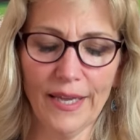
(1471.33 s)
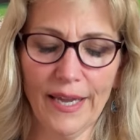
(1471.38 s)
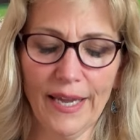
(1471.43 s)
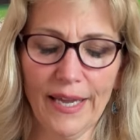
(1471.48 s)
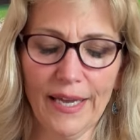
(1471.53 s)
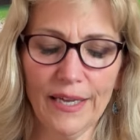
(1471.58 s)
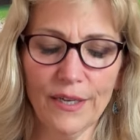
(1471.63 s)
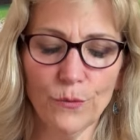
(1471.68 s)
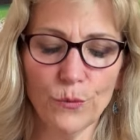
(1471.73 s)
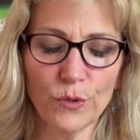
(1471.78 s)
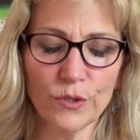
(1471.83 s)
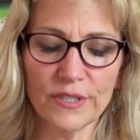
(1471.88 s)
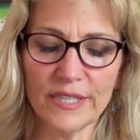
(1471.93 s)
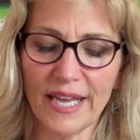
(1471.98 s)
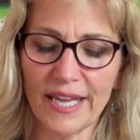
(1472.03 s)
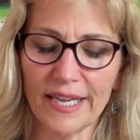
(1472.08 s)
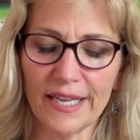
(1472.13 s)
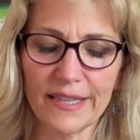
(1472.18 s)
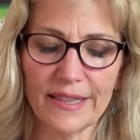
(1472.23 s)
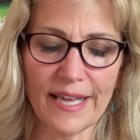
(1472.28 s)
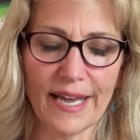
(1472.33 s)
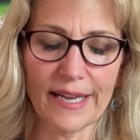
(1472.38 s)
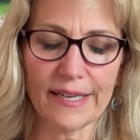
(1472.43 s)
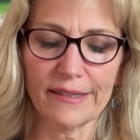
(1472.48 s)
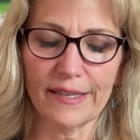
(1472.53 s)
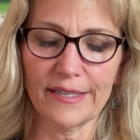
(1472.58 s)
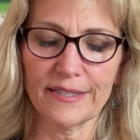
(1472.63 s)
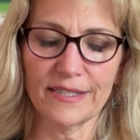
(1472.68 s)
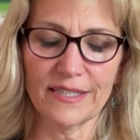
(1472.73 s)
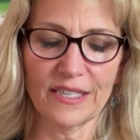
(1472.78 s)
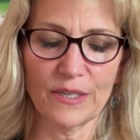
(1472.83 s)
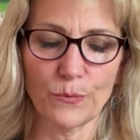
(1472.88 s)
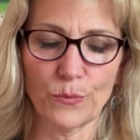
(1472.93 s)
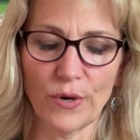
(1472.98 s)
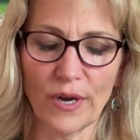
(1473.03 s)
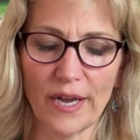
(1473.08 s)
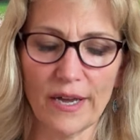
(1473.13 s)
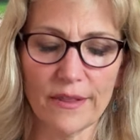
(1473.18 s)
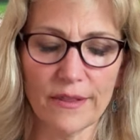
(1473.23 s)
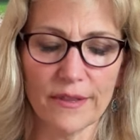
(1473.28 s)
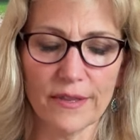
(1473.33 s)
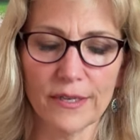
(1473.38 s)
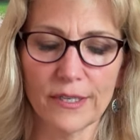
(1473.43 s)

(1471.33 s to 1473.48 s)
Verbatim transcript: And we're taking that cleansing breath.